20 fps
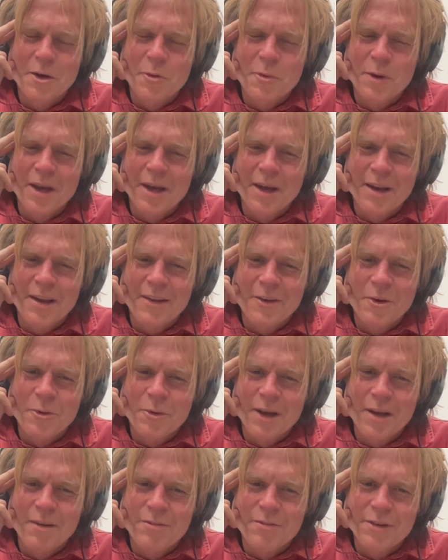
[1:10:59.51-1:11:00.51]
Can we get
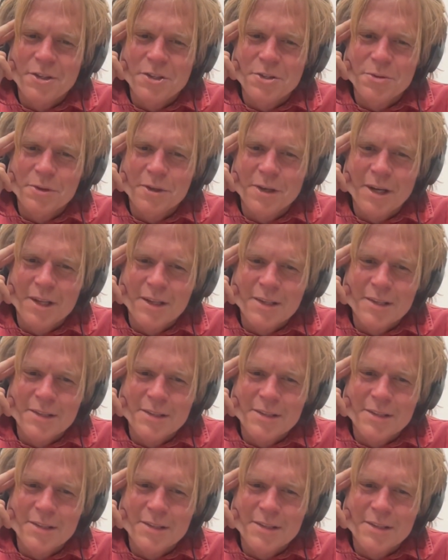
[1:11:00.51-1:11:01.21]
a visual on this?